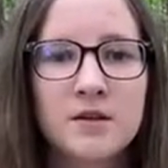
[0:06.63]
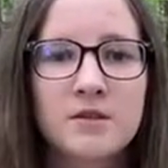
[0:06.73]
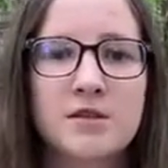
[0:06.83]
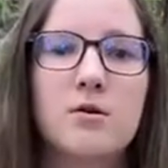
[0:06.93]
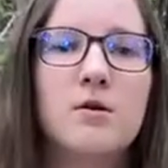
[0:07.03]

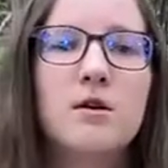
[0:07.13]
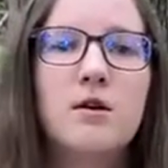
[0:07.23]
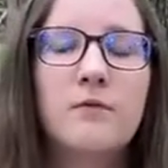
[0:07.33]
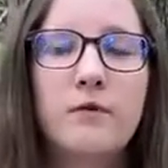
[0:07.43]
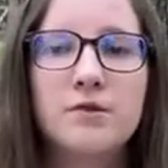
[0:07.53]
So,
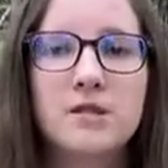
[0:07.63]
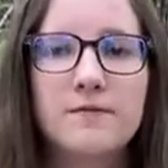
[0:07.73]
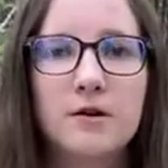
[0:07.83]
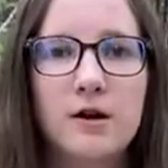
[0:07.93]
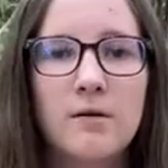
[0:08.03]
first of
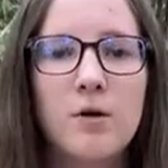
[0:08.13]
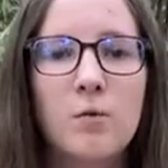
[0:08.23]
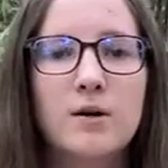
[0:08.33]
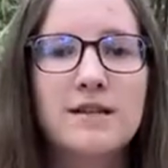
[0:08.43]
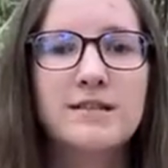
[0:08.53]
all,
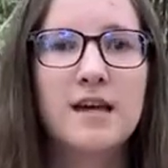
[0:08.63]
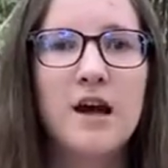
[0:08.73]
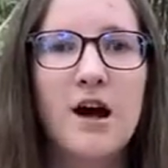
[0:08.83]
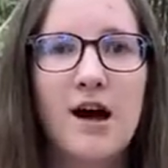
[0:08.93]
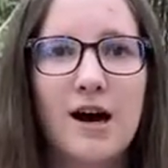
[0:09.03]
what is a
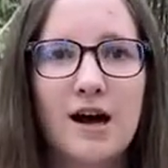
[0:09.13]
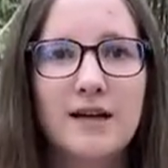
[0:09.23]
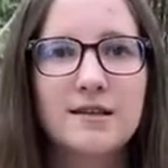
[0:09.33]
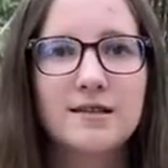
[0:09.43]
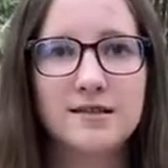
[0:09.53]
hot
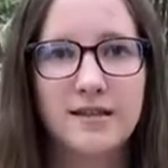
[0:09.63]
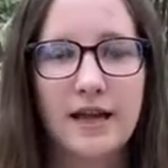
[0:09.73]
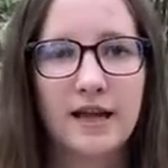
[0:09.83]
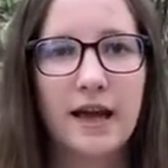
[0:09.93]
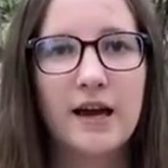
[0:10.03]

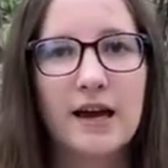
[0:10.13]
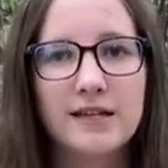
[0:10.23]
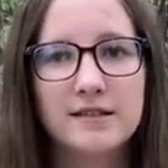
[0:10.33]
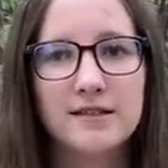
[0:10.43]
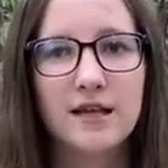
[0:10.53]
snake? A hot
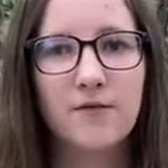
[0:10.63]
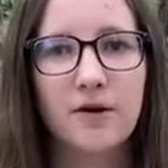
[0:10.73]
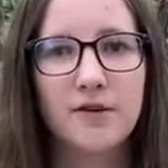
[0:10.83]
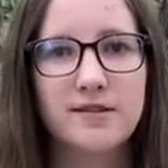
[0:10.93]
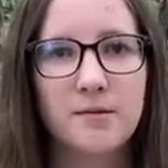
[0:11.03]
snake,
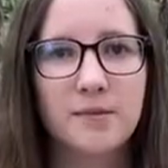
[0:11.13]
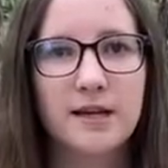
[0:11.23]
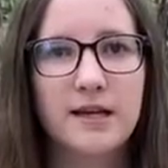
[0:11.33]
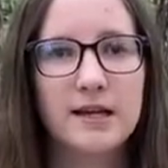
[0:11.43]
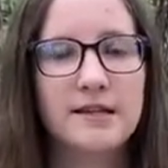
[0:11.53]
very simply,
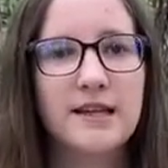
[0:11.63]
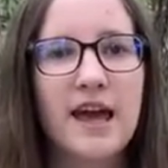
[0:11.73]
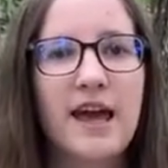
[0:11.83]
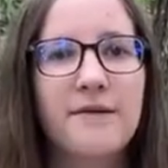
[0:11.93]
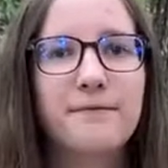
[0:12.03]
is
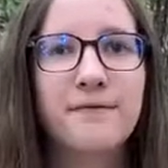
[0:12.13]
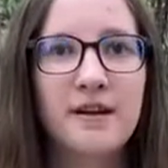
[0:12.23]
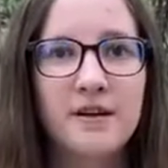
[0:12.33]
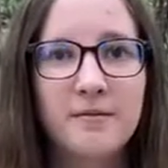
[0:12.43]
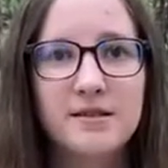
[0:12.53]
a
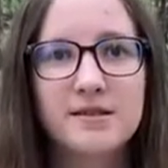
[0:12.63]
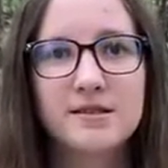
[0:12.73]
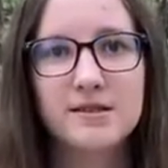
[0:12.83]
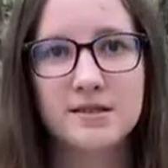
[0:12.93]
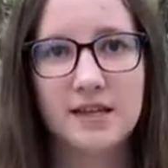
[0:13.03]
venomous
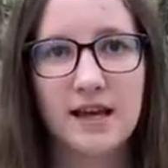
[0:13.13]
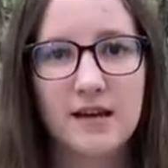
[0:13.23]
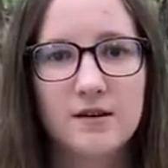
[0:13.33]
snake.